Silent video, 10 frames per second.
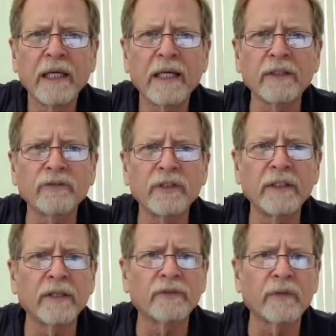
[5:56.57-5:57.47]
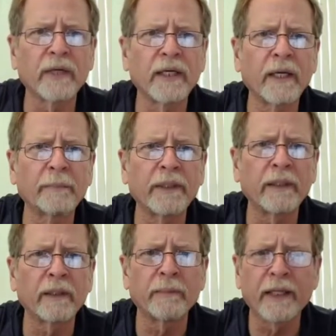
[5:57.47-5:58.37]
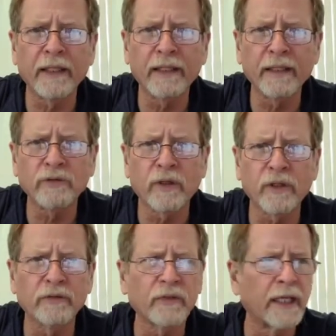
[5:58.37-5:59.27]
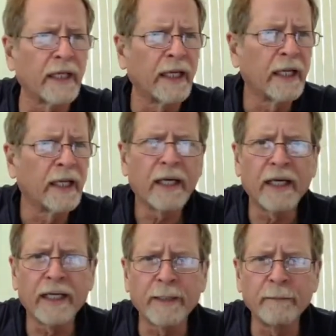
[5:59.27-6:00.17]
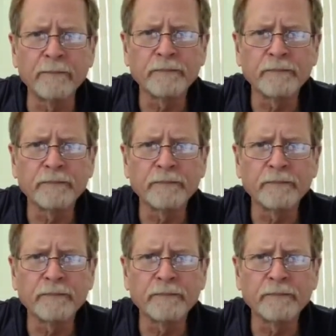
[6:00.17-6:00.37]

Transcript: I don't see Desiree up here, but it's hard to say. Hard